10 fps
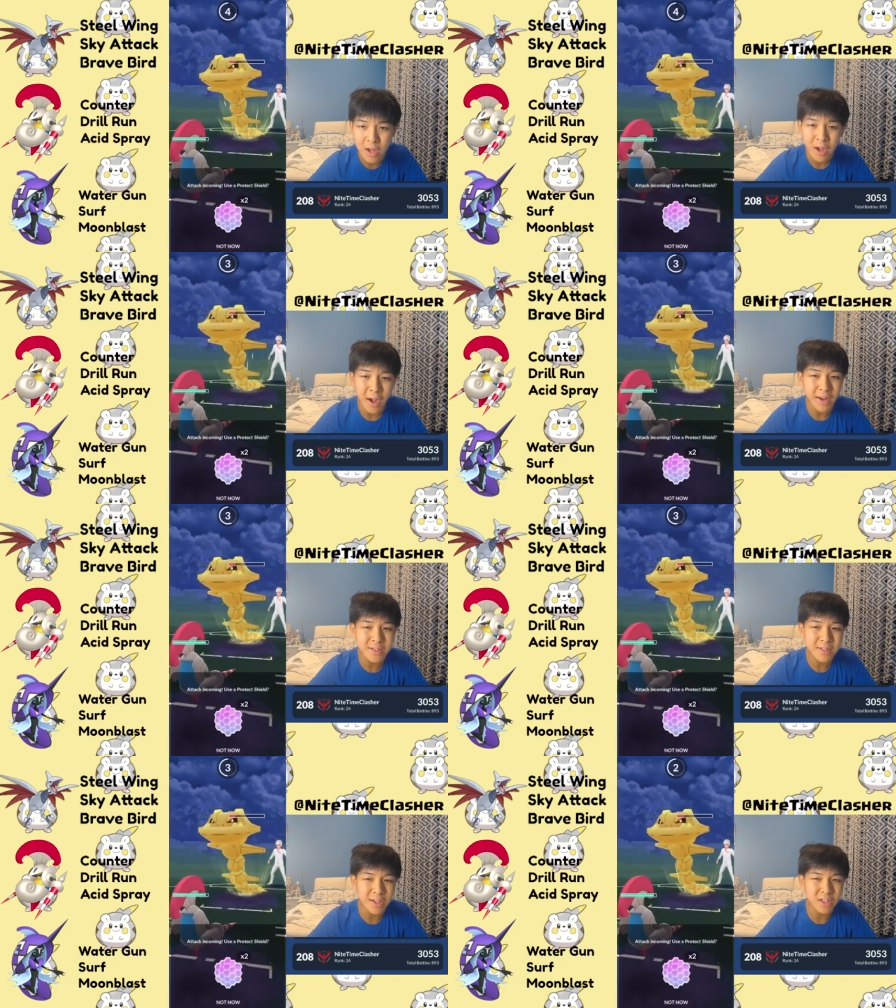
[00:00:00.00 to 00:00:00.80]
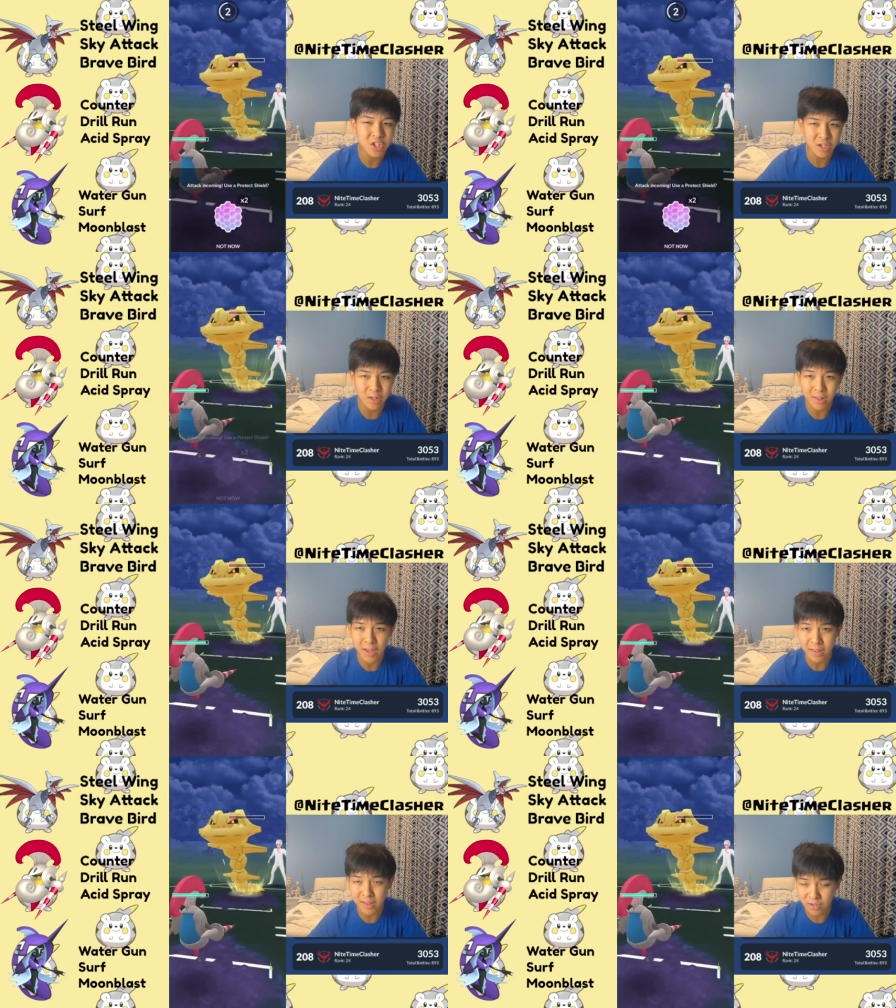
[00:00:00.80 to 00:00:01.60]
I decide to just
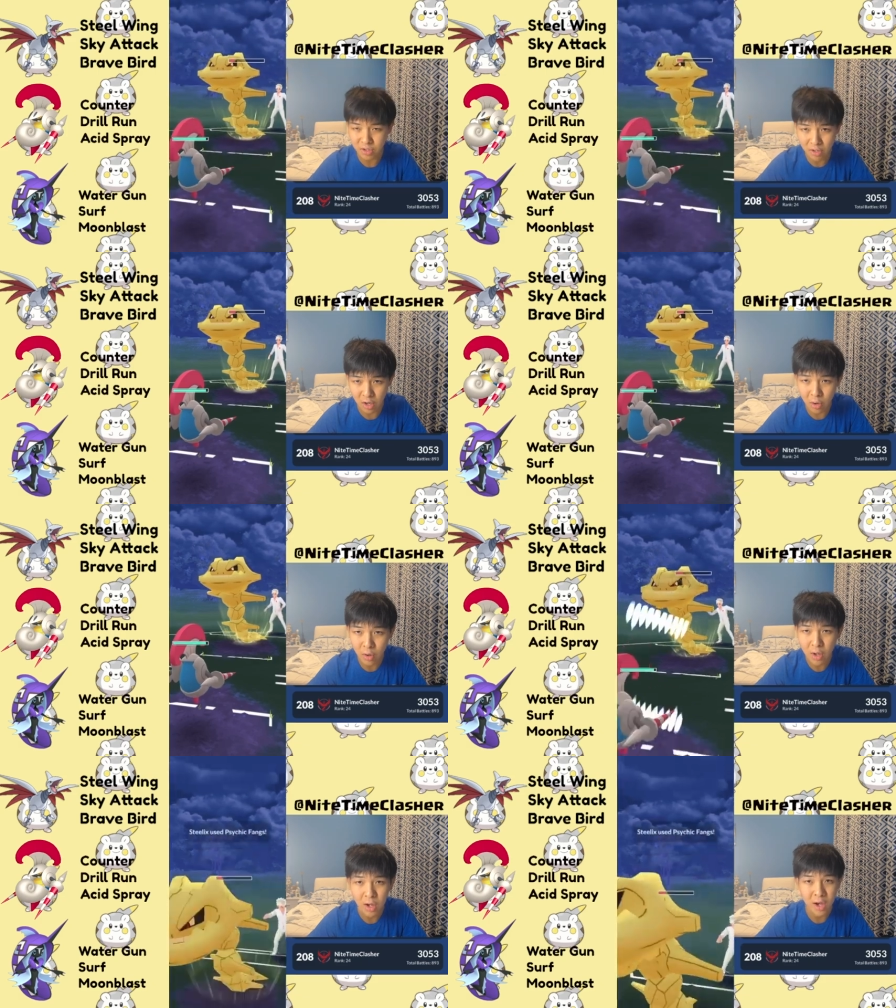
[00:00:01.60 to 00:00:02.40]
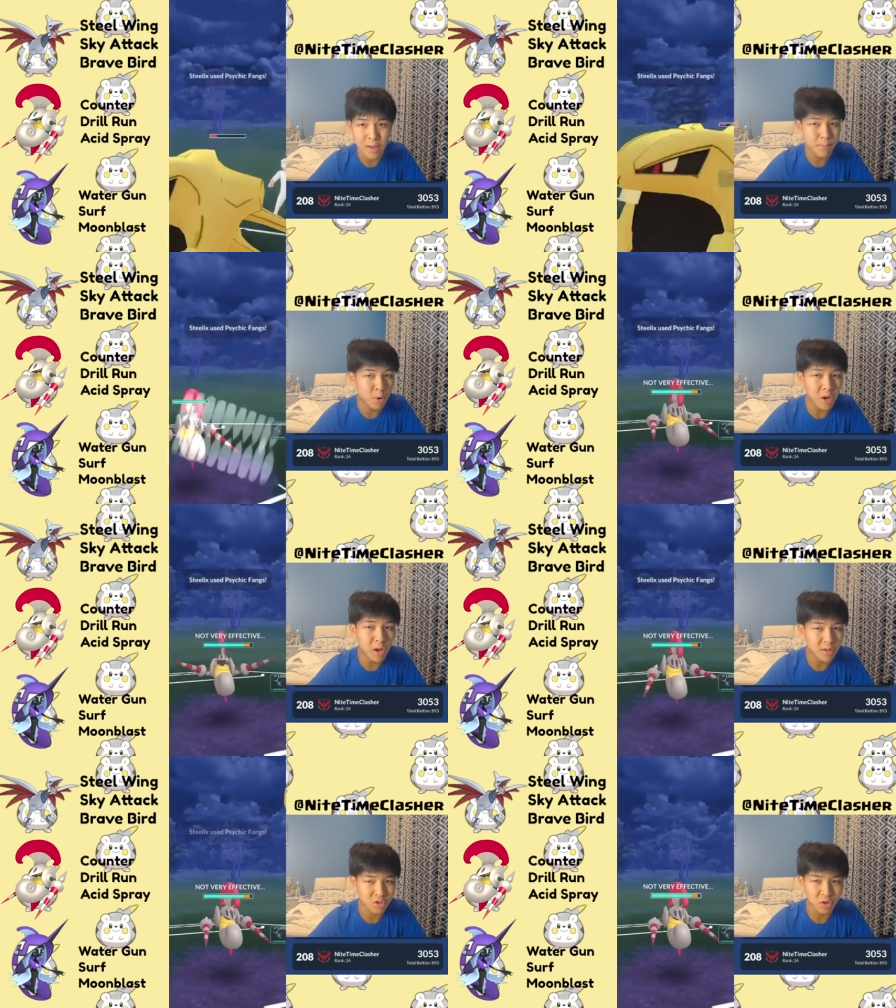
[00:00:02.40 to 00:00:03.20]
let this go and put it
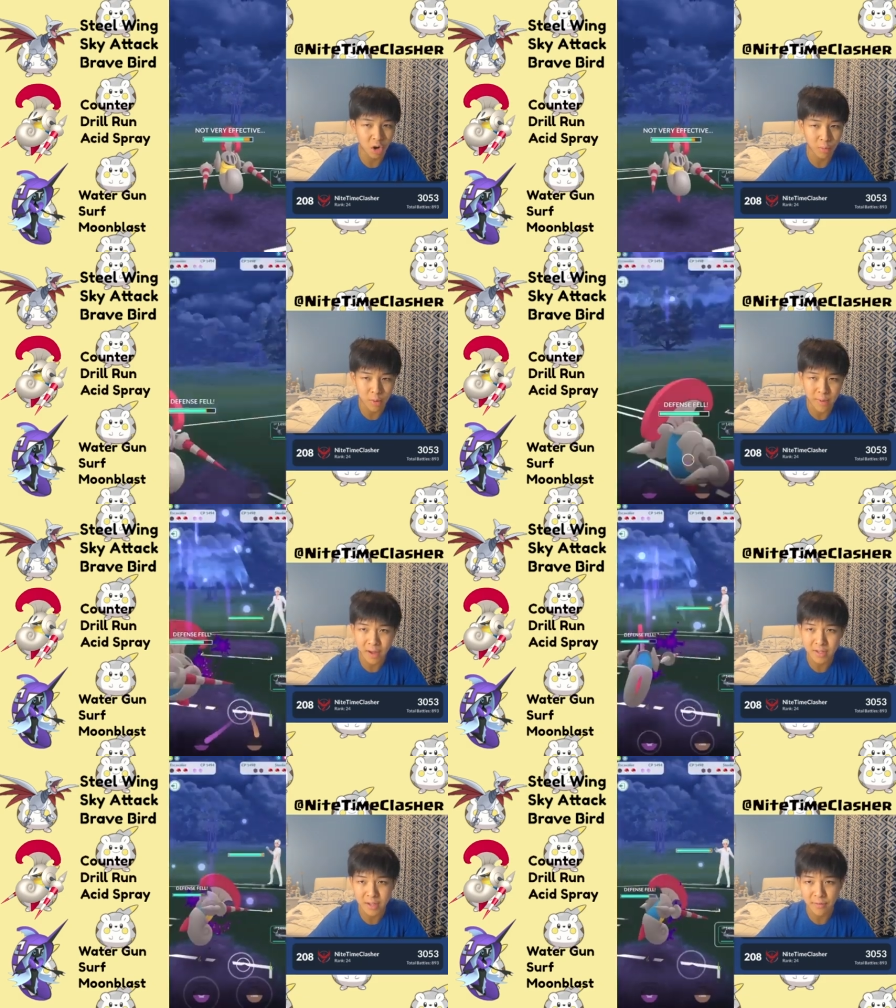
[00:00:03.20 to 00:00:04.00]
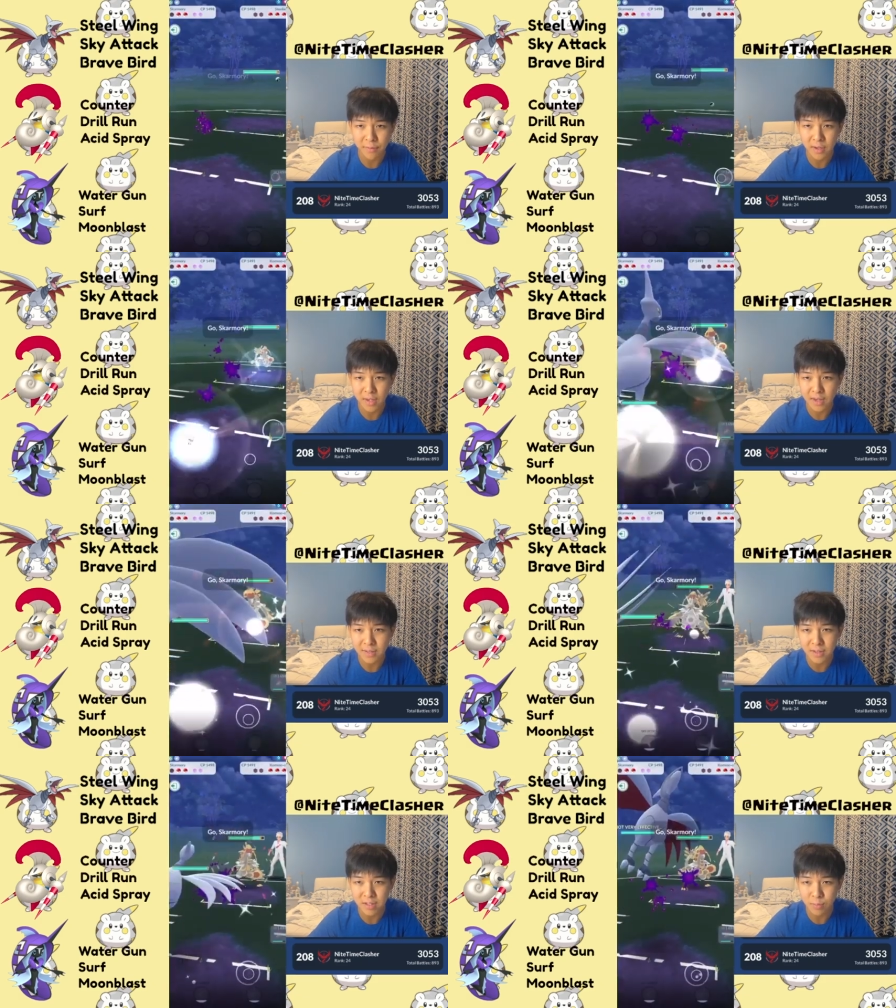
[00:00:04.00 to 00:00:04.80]
on the Skarmory, because if he has
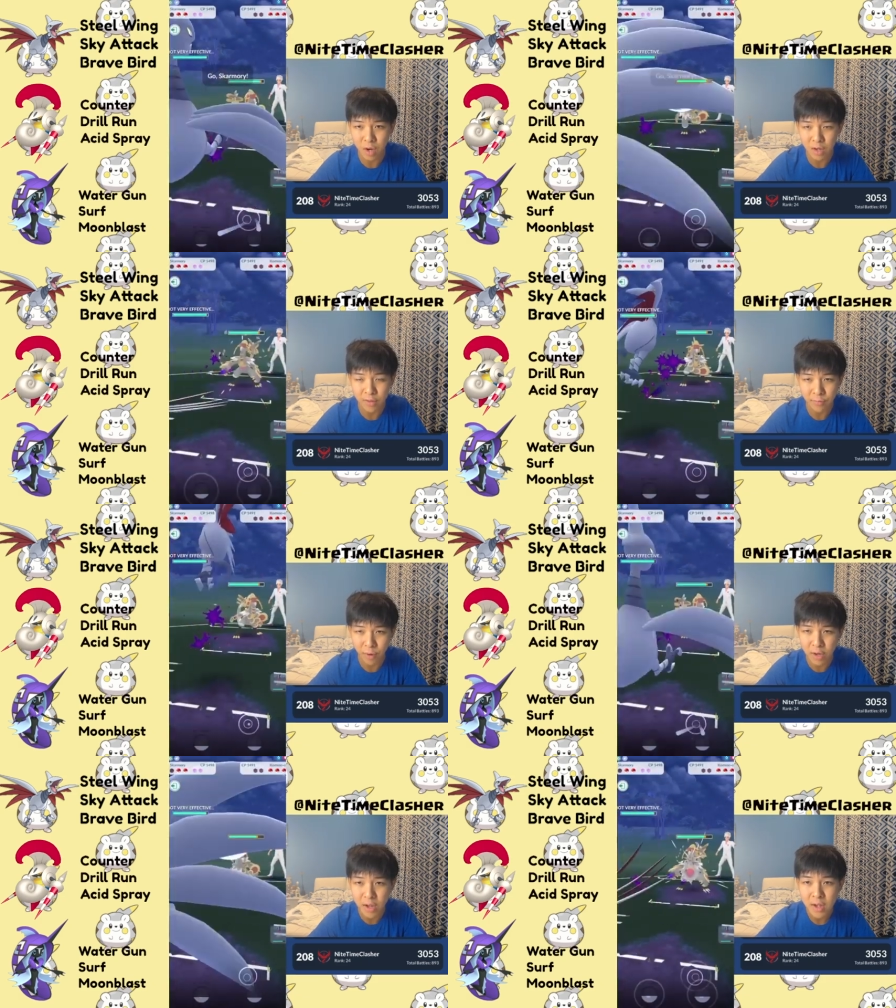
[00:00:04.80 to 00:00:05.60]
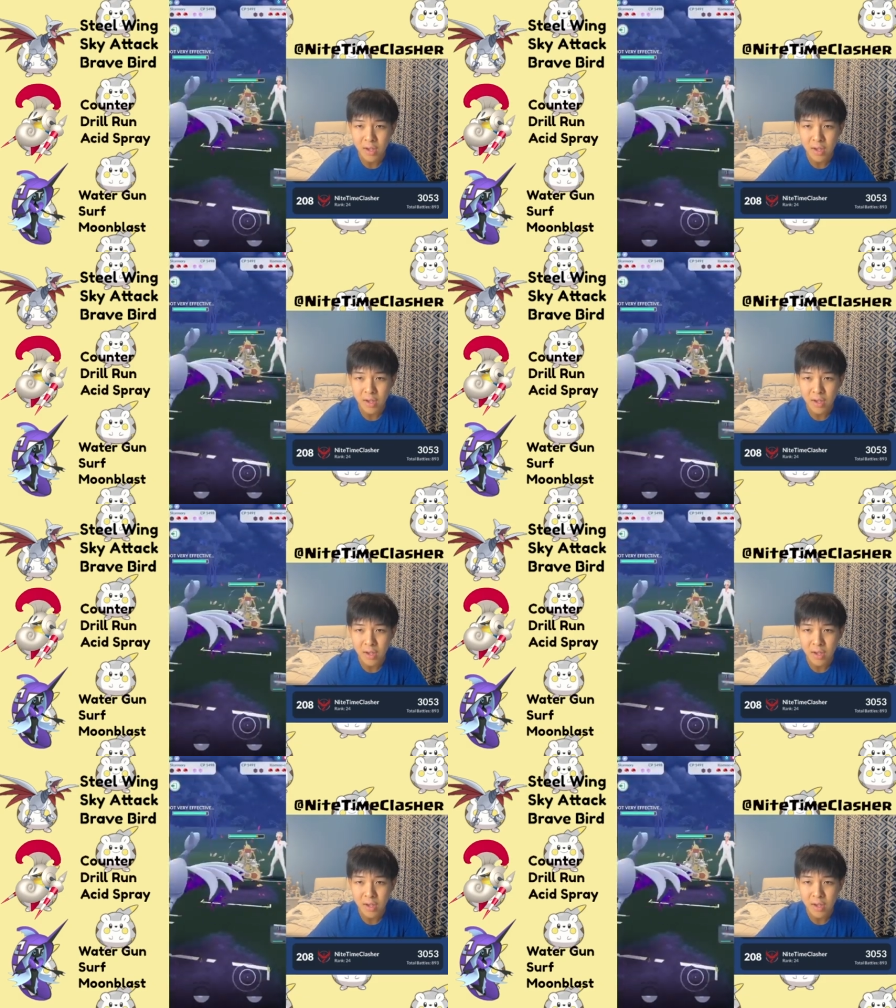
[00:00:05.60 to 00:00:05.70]
this Mon in the front,